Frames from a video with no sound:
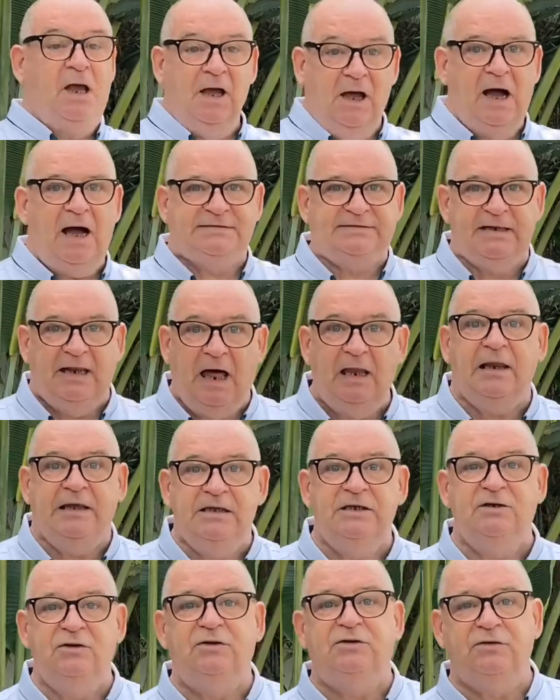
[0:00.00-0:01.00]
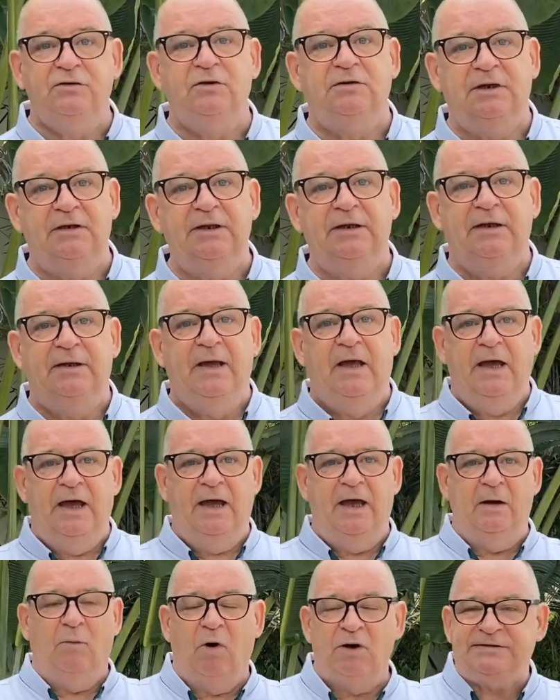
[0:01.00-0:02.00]
I said, I like you too, Lily.
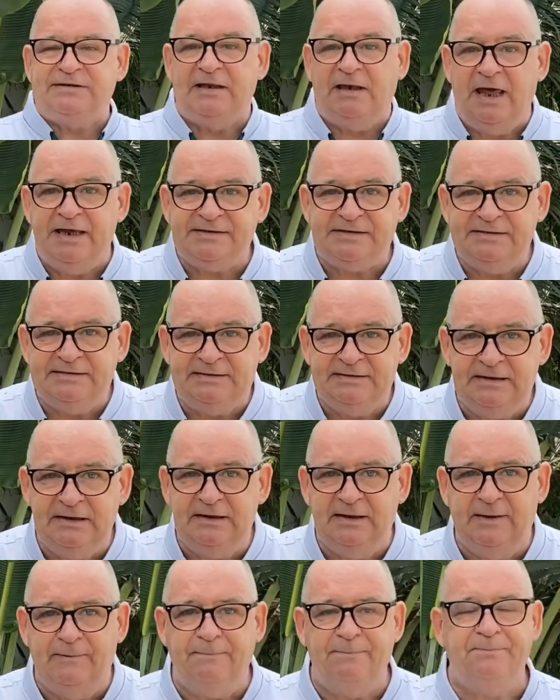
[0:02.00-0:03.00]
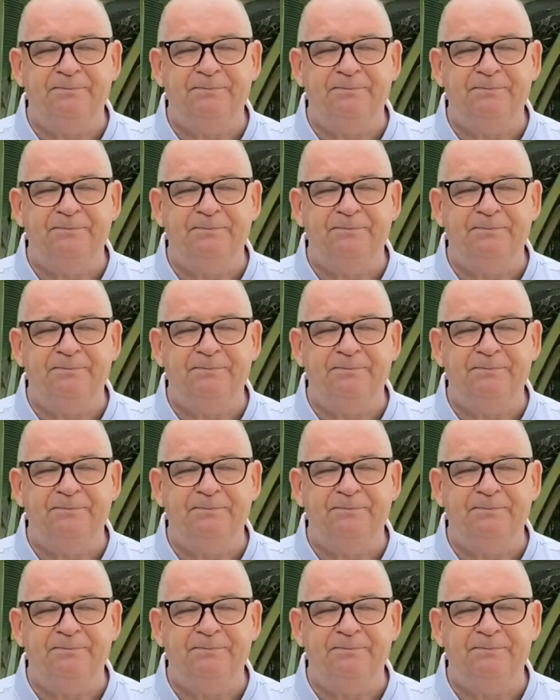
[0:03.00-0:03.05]
What's the lesson today?